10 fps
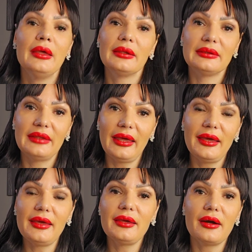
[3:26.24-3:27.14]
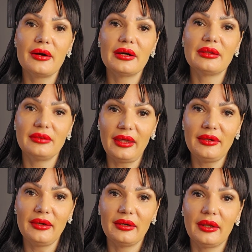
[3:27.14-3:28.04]
They are
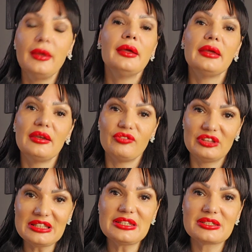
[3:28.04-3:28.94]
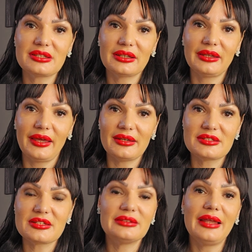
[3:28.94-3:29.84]
taken. If this is the
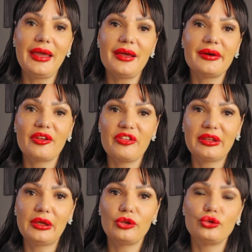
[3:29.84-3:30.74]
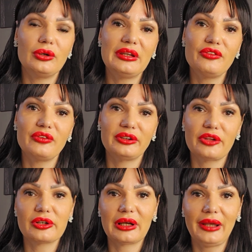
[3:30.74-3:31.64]
case, they are thinking to leave
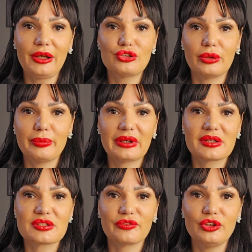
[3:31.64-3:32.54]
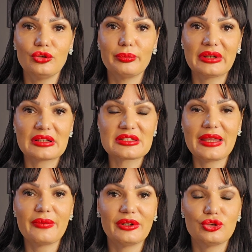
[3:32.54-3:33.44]
another connection because of you, because
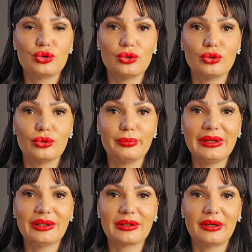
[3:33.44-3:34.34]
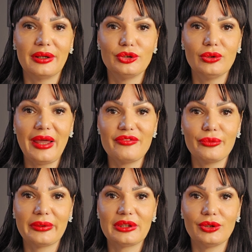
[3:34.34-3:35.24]
they want to build a new life
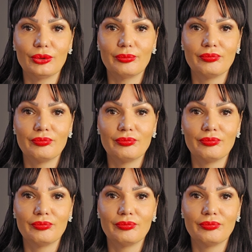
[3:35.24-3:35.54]
with you.